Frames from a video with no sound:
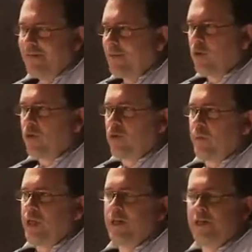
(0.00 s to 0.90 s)
Local
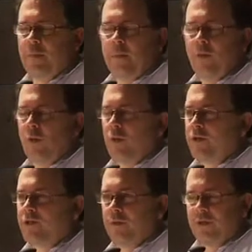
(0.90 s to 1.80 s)
communities, people want
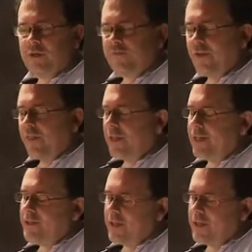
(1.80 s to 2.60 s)
all sorts of different things.